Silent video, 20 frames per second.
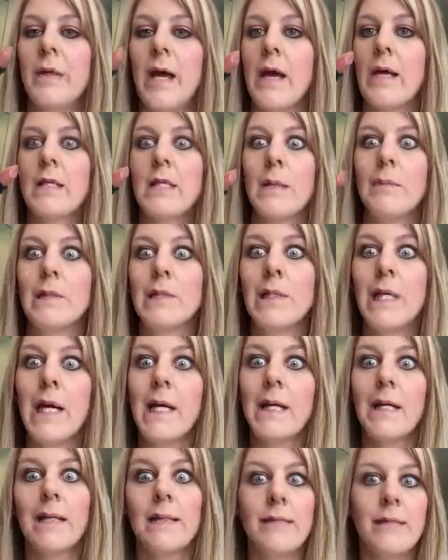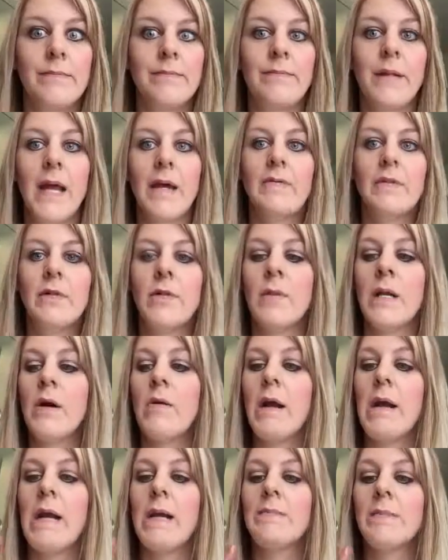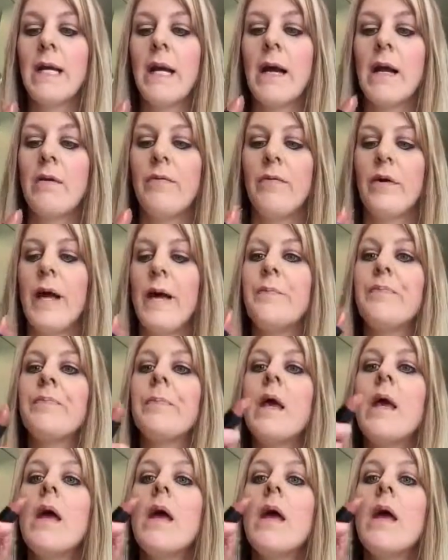I had to double check because they have so many great names I kind of forget.